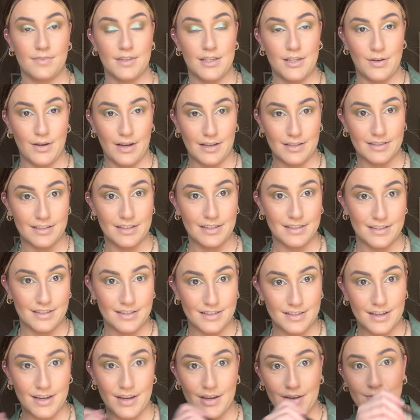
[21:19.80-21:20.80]
You guys can
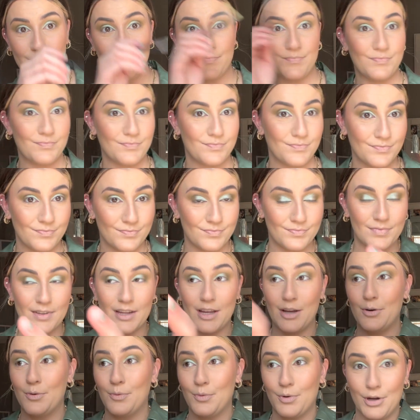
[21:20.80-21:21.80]
see
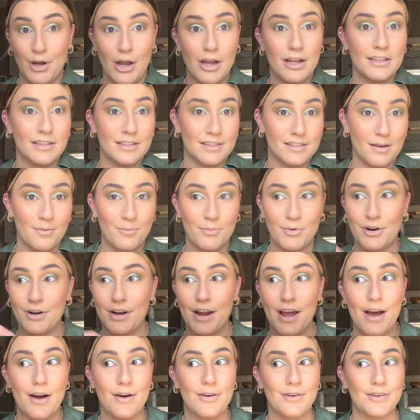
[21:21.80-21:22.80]
we're getting somewhere
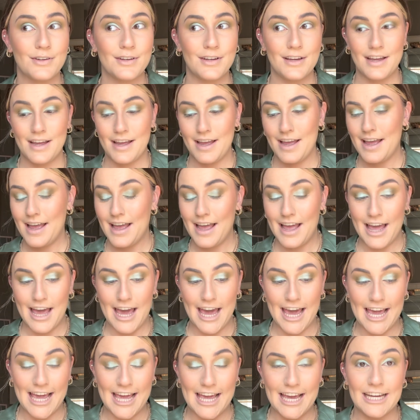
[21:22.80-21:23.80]
now.
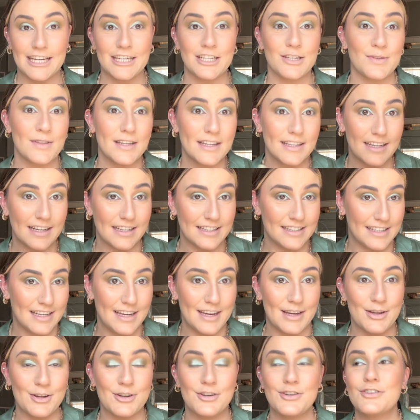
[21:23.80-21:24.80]
And do you think that's
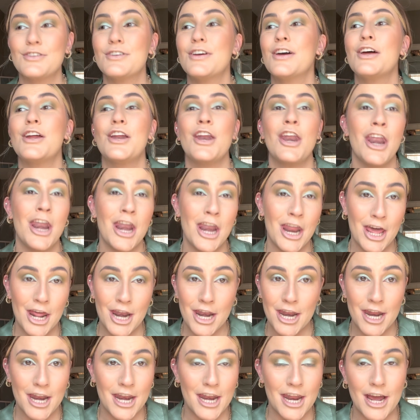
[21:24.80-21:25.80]
it?
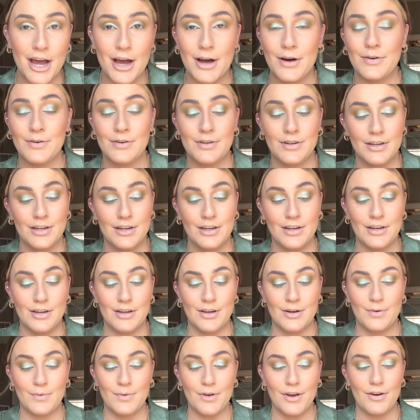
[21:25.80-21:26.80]
No.
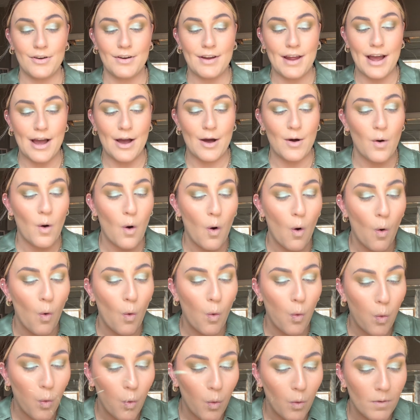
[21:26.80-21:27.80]
We are now,
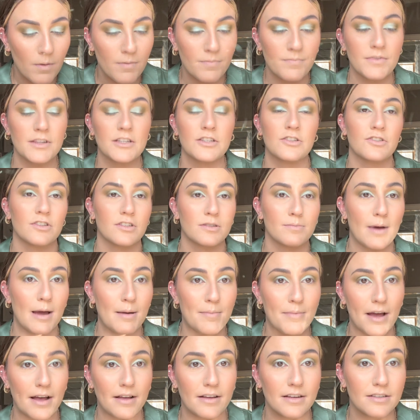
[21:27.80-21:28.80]
this is just my
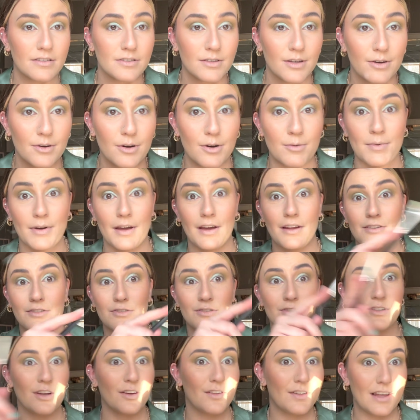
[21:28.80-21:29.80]
palette, so oh my god, did you
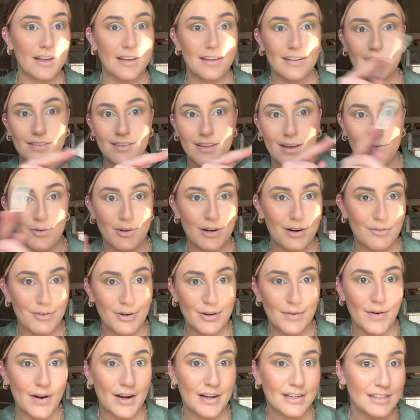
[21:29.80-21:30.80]
see all that one
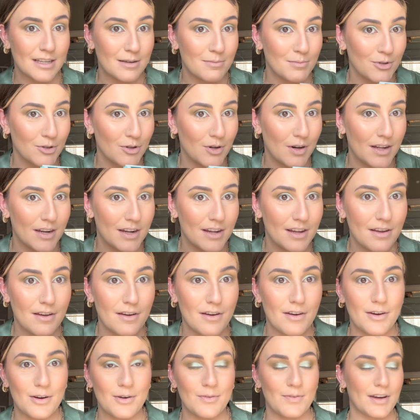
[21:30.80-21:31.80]
everywhere because I blew on it?
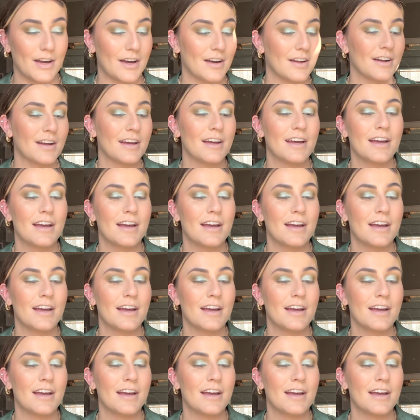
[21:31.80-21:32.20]
Oh my god.